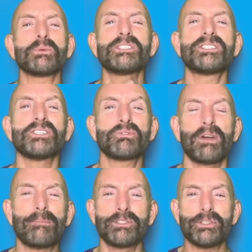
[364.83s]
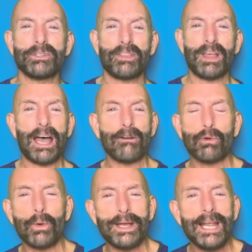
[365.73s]
which disrupts your
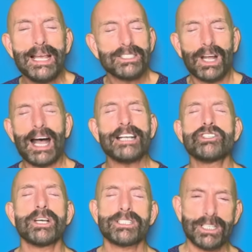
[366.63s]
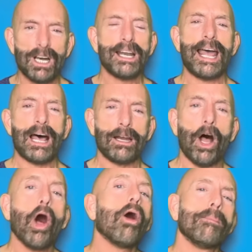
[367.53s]
thyroid. So I just cut out
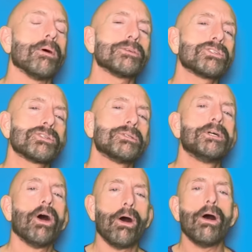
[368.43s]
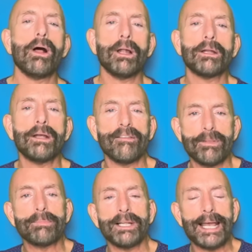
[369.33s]
almost all of the
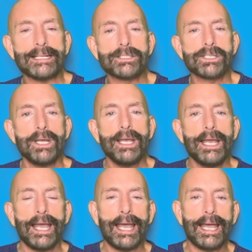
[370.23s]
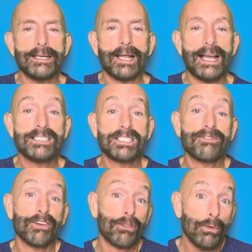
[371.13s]
plants. And I,
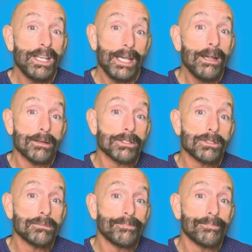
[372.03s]
for three years,